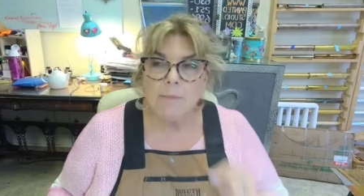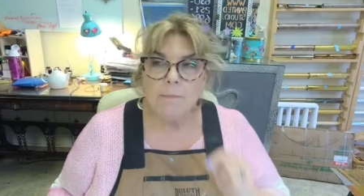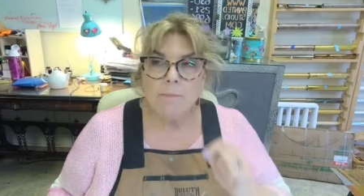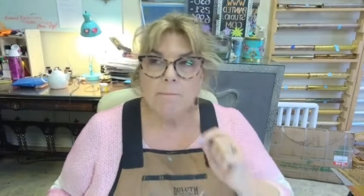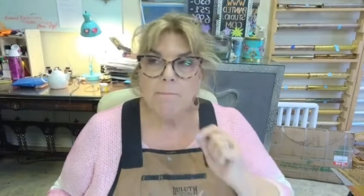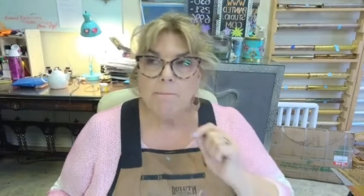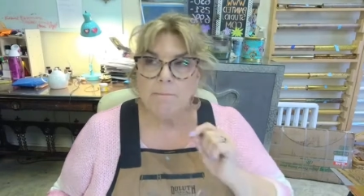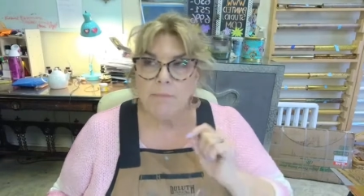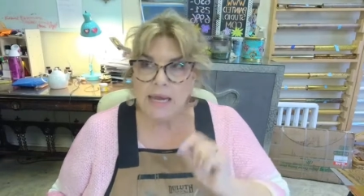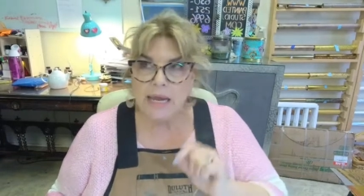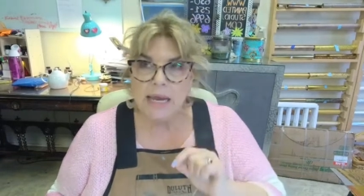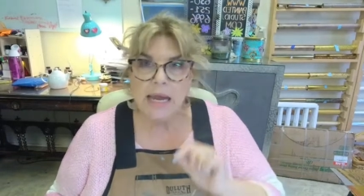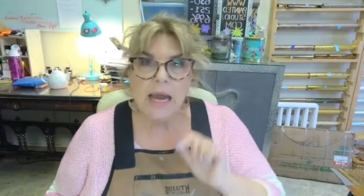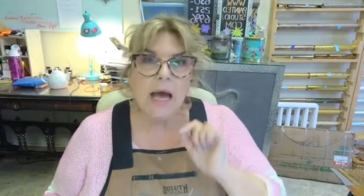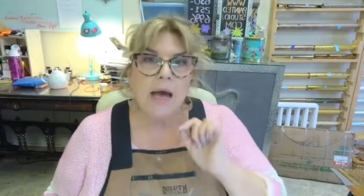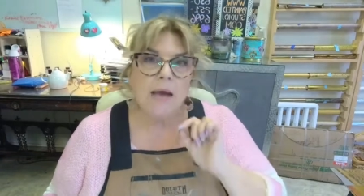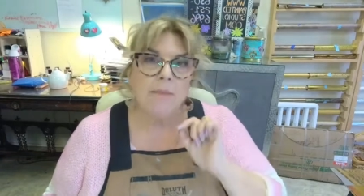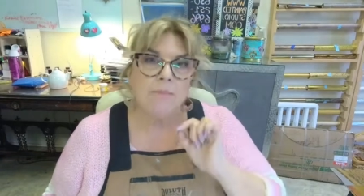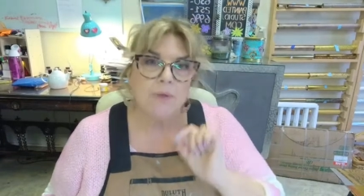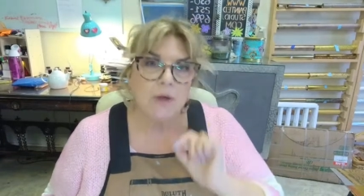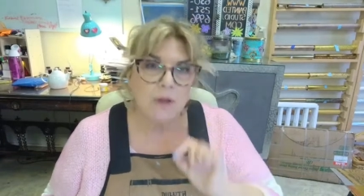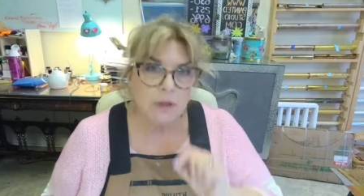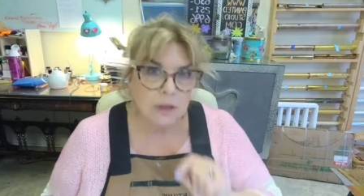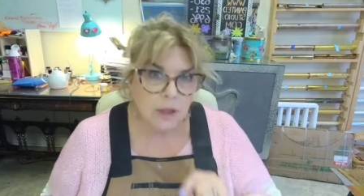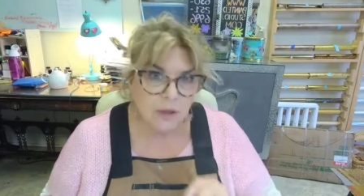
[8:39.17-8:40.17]
Me,
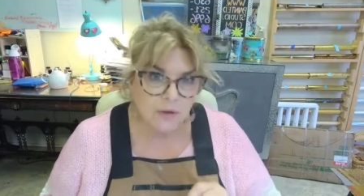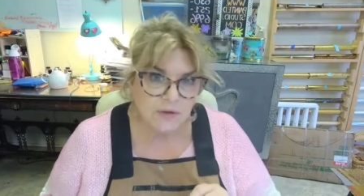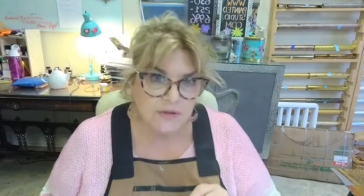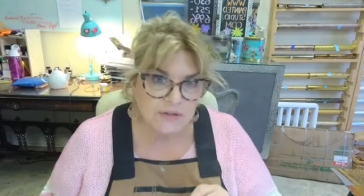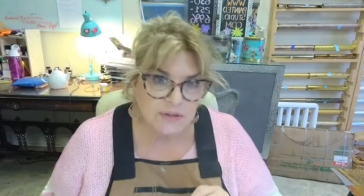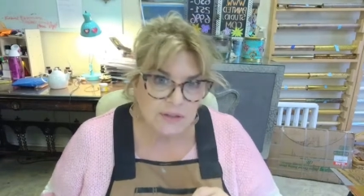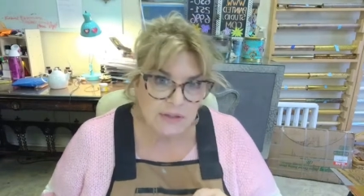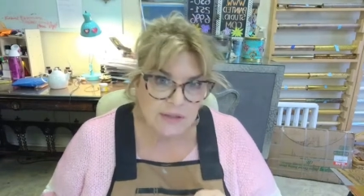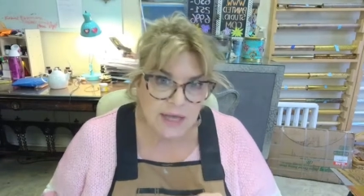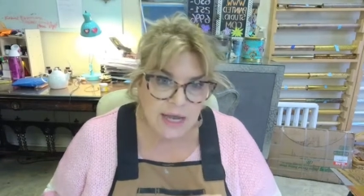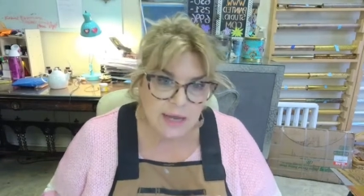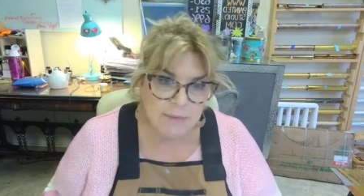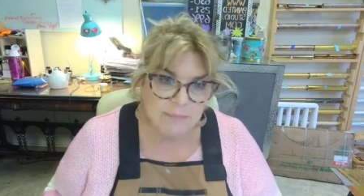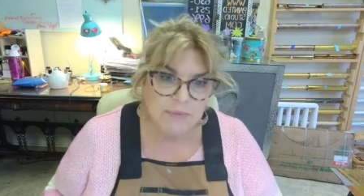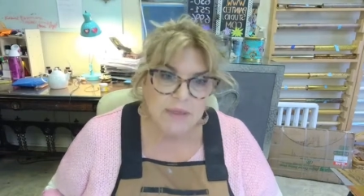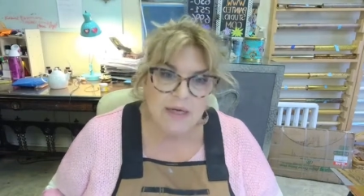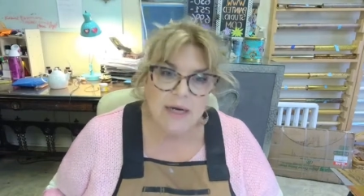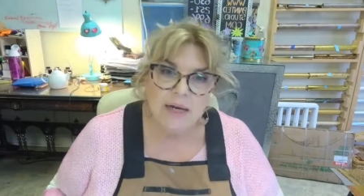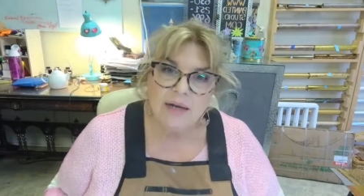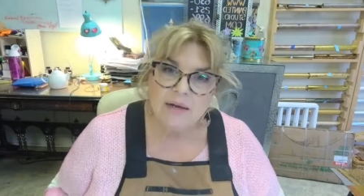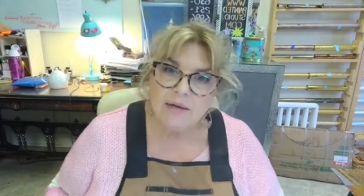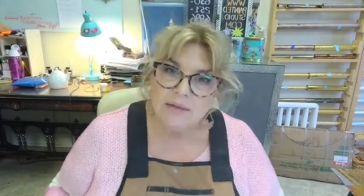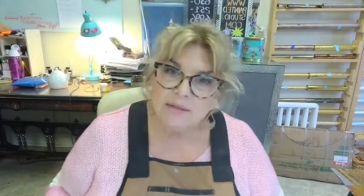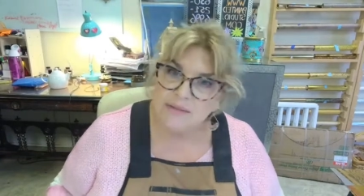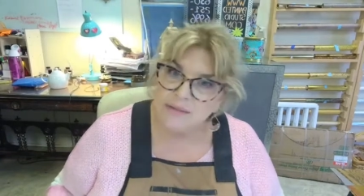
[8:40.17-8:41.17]
I'm close to that, but
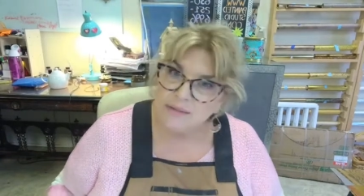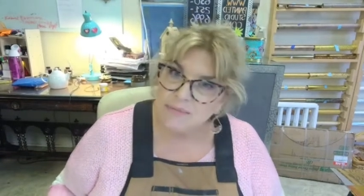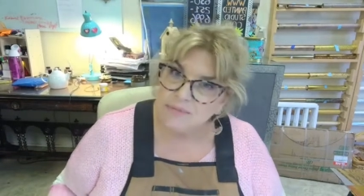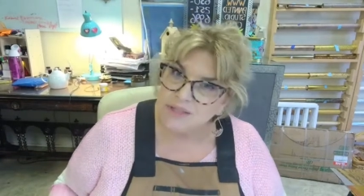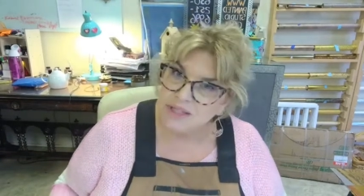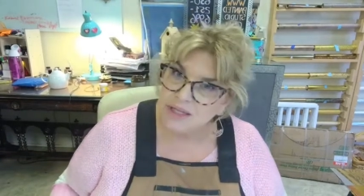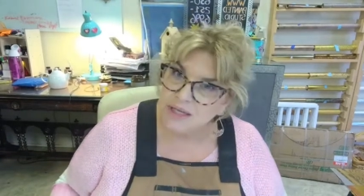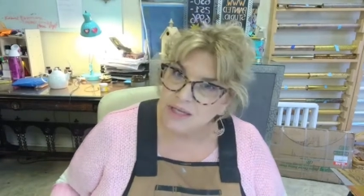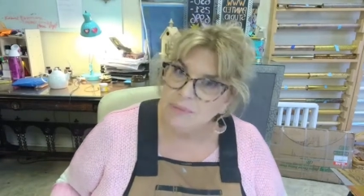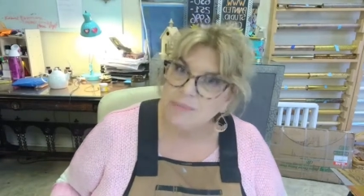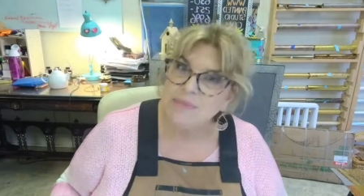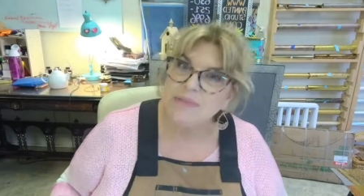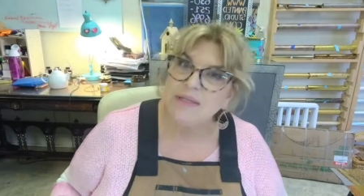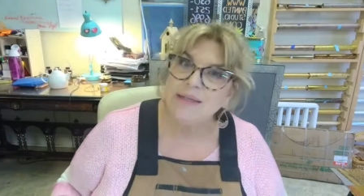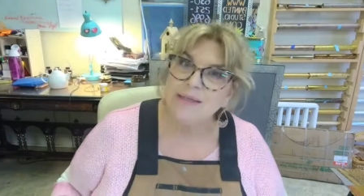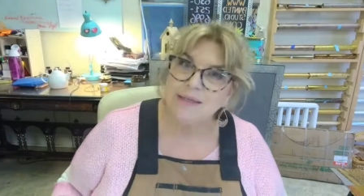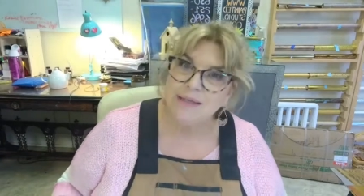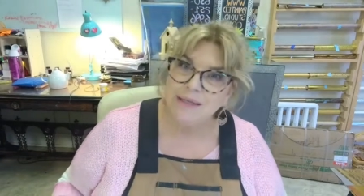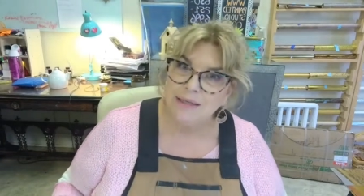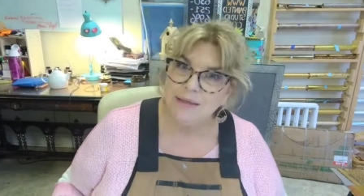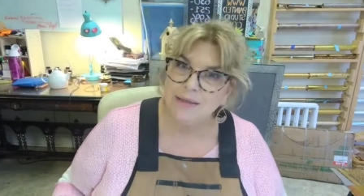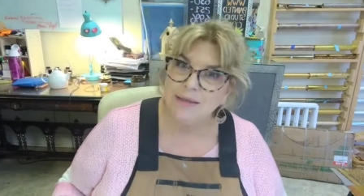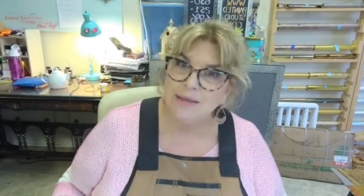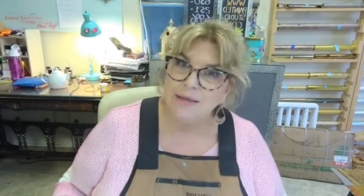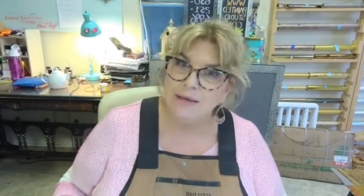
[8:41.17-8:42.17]
sometimes I
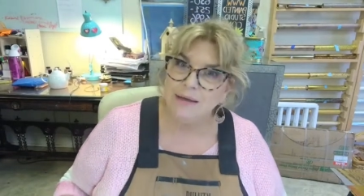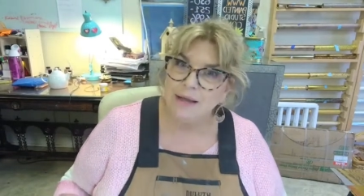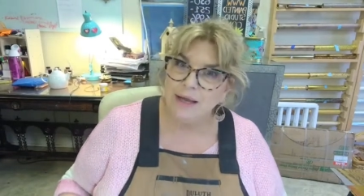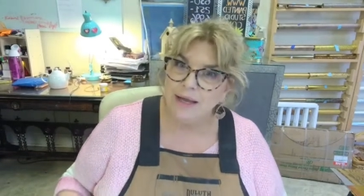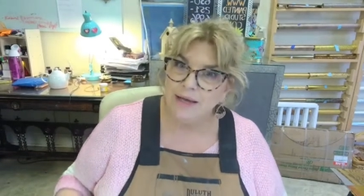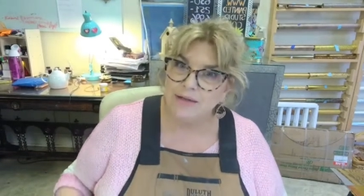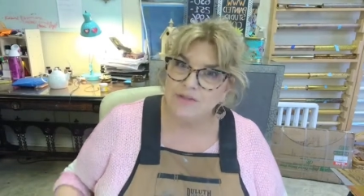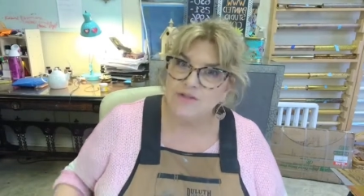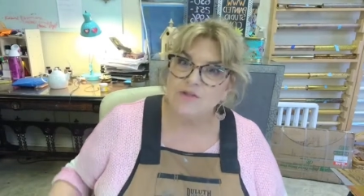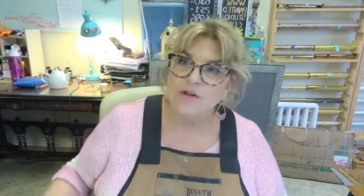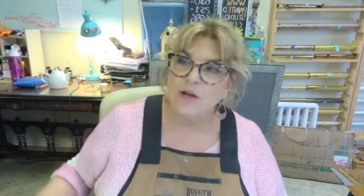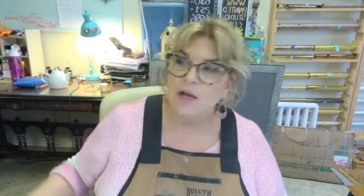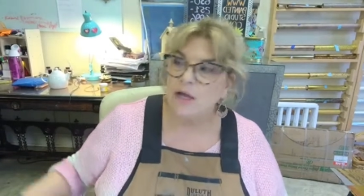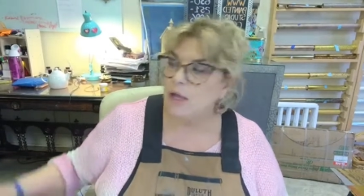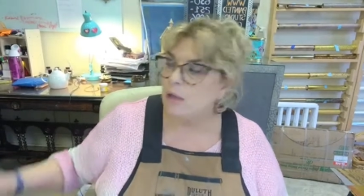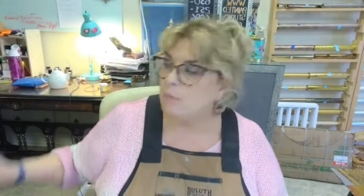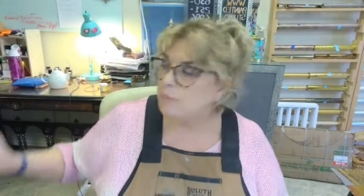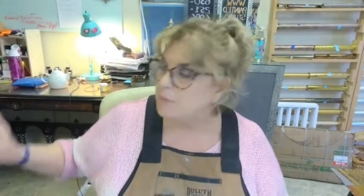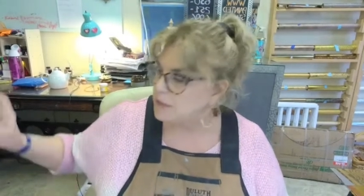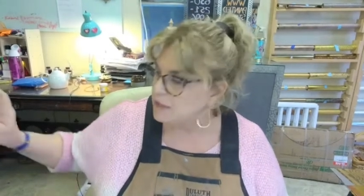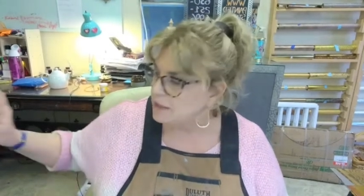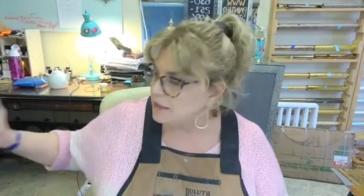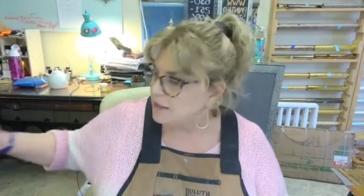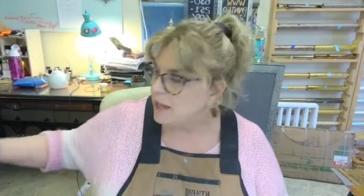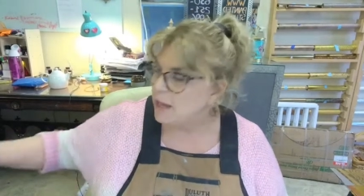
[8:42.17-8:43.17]
need a little extra
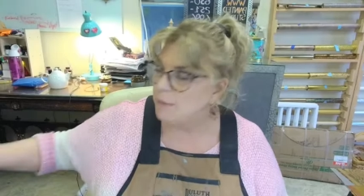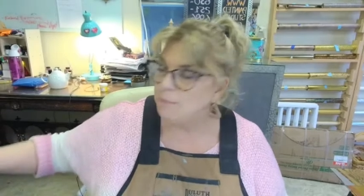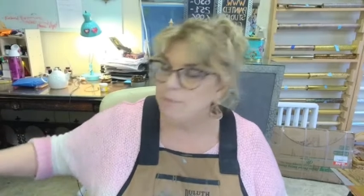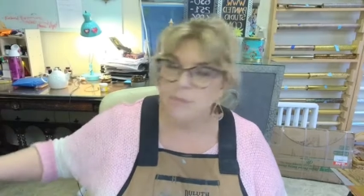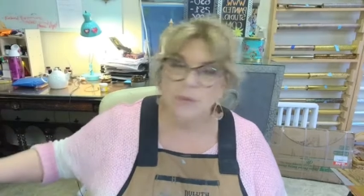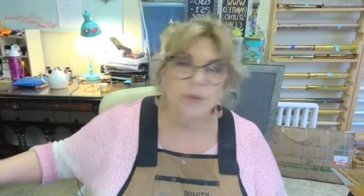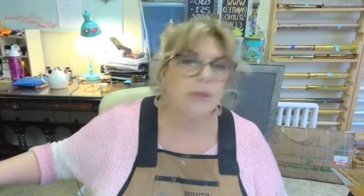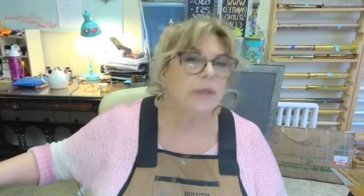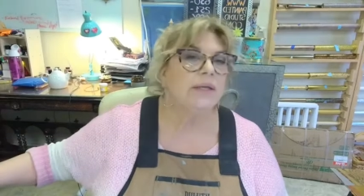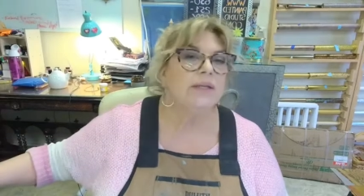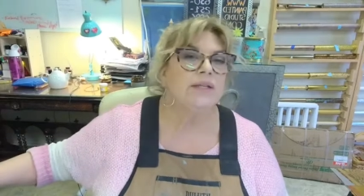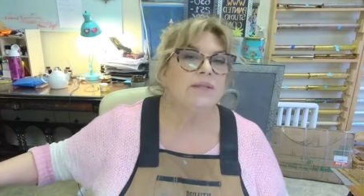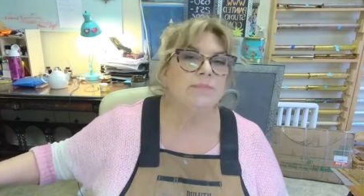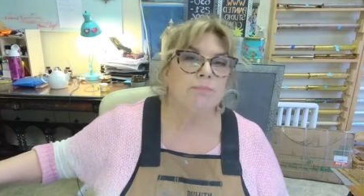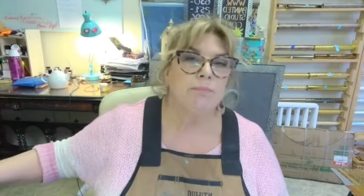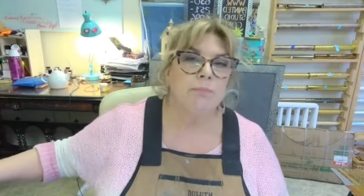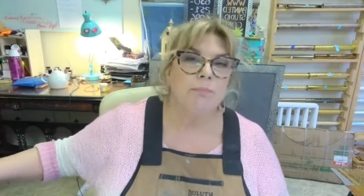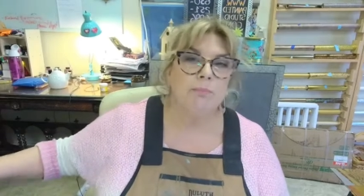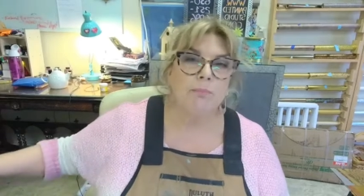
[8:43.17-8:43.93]
help, and that book is,